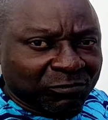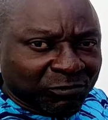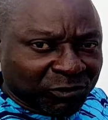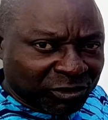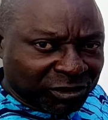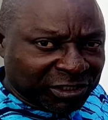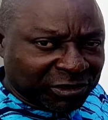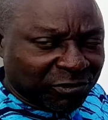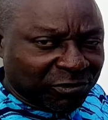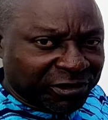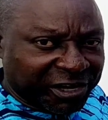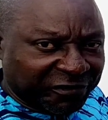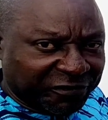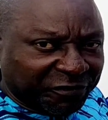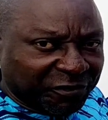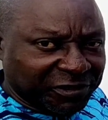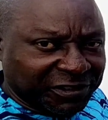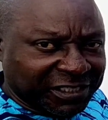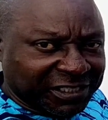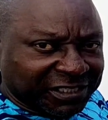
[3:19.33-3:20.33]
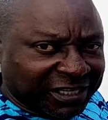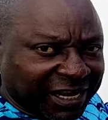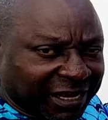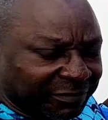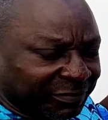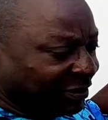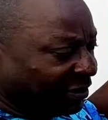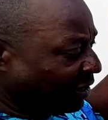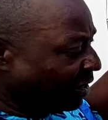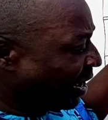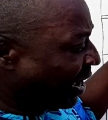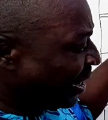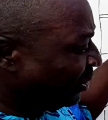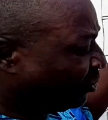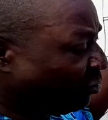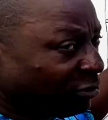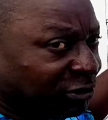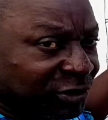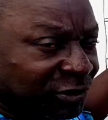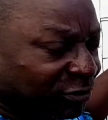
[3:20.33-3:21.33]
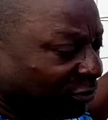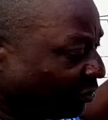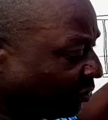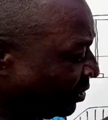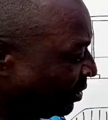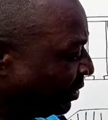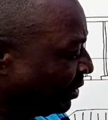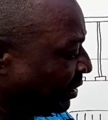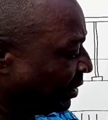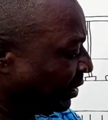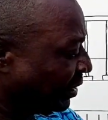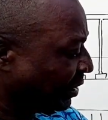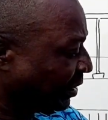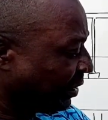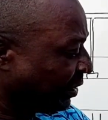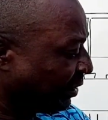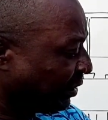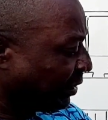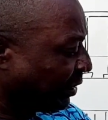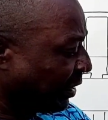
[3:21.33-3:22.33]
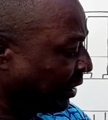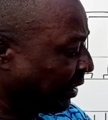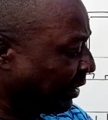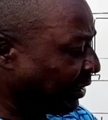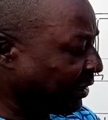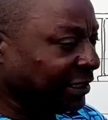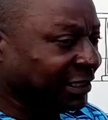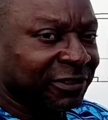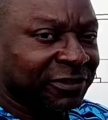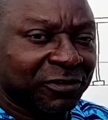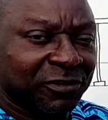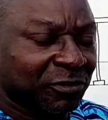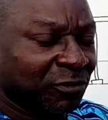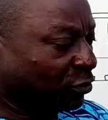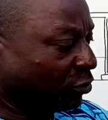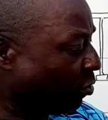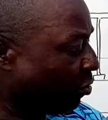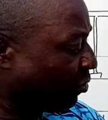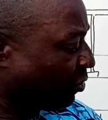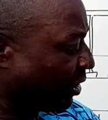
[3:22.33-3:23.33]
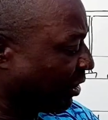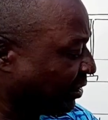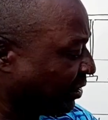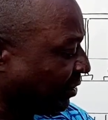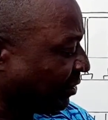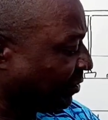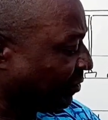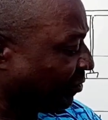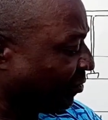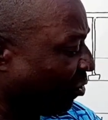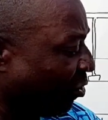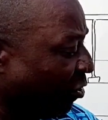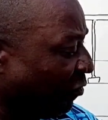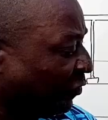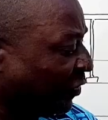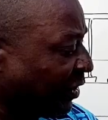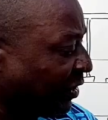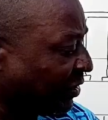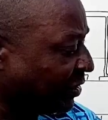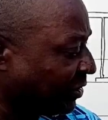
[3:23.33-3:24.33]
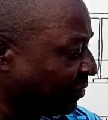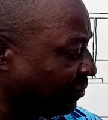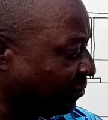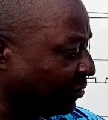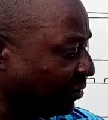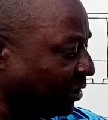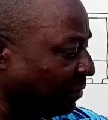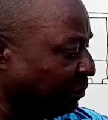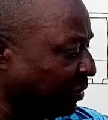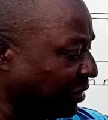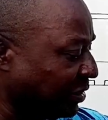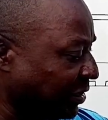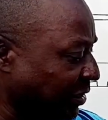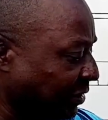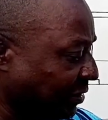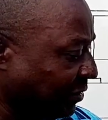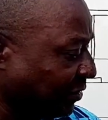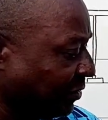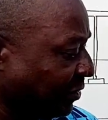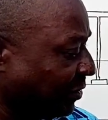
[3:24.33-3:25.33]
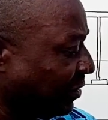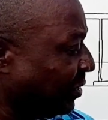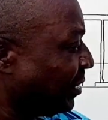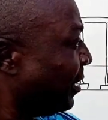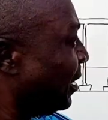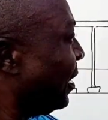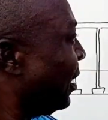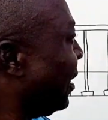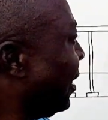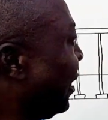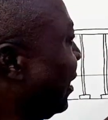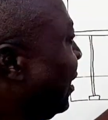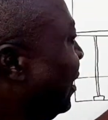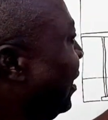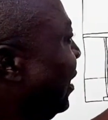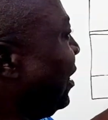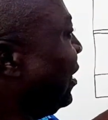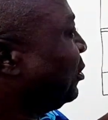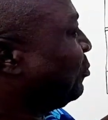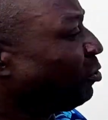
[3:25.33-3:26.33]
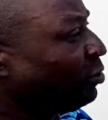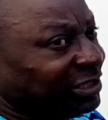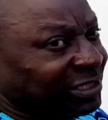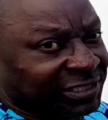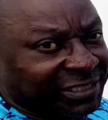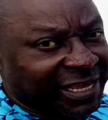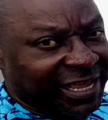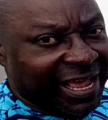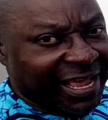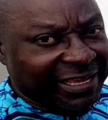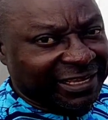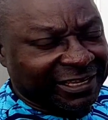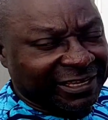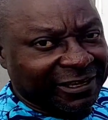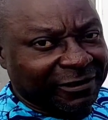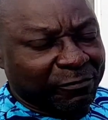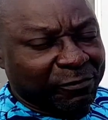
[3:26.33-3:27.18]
We use it to reinforce this slab. I told you the concrete of this DPC is what is here.